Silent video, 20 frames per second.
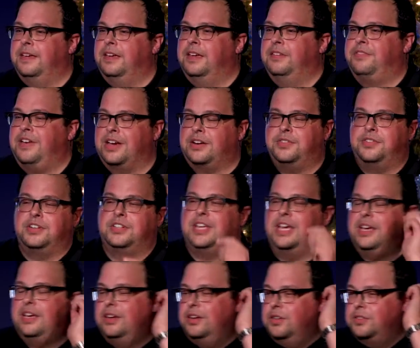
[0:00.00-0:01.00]
In fact, if you're
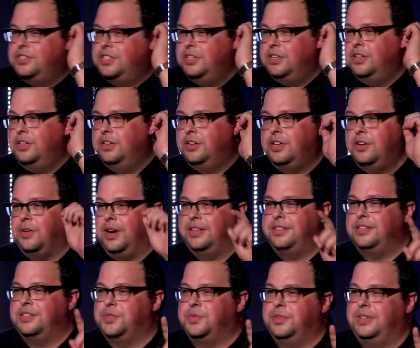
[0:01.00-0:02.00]
taking notes, you can write
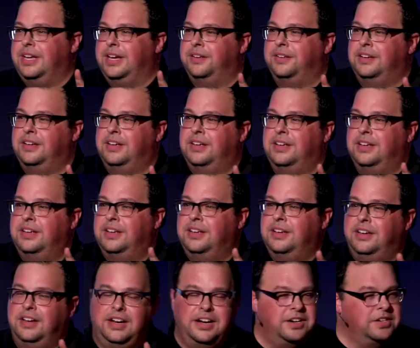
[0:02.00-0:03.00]
this one down.
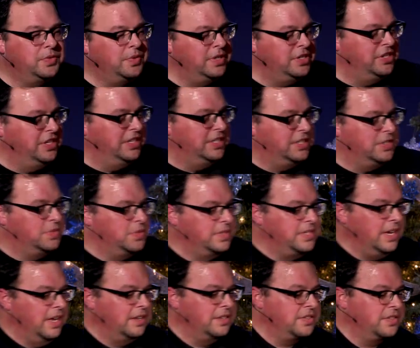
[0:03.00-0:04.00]
Here's what Jesus would
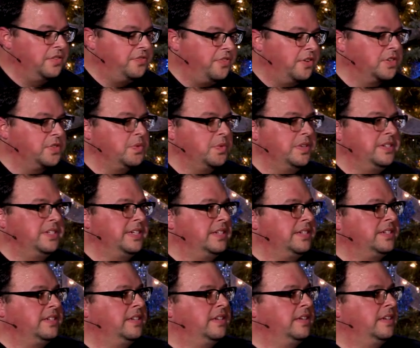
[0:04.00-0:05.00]
tell us. The first one is
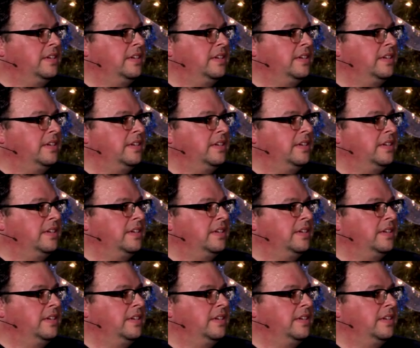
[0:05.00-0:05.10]
this.